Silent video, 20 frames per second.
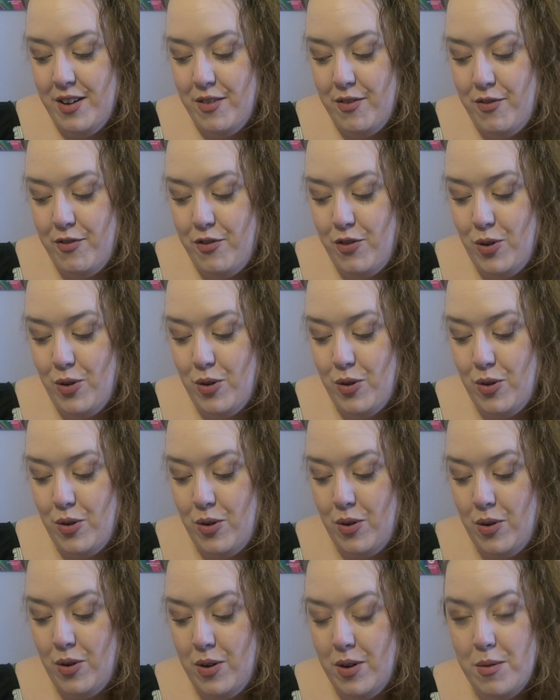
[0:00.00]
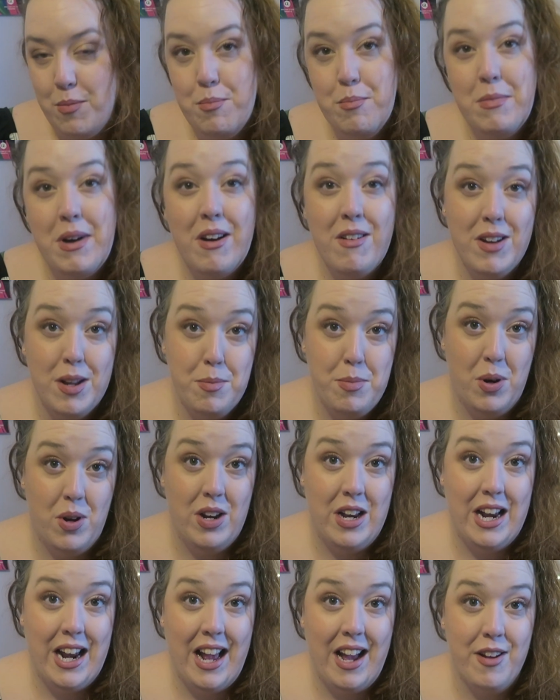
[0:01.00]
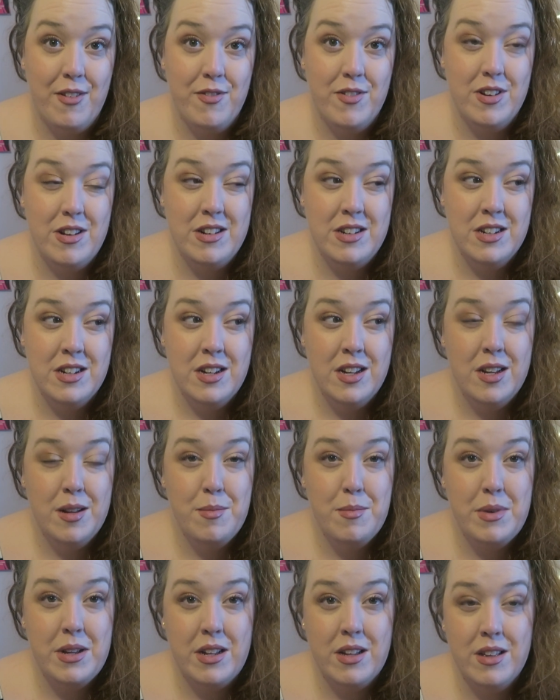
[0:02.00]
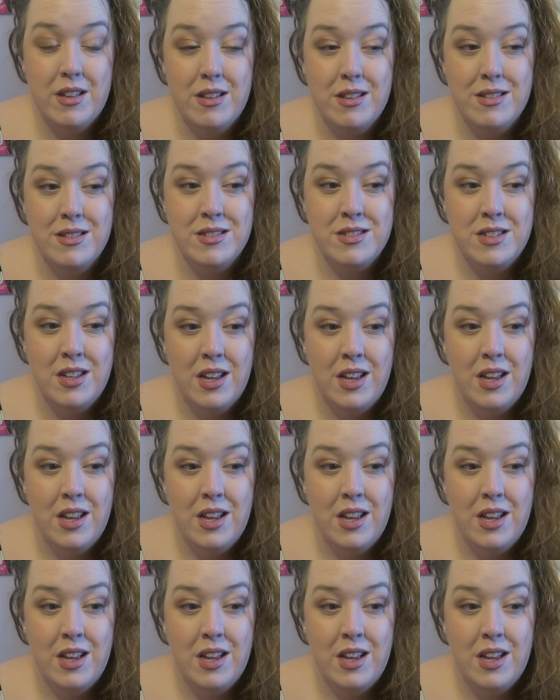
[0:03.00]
for marry Bonnie Langford, because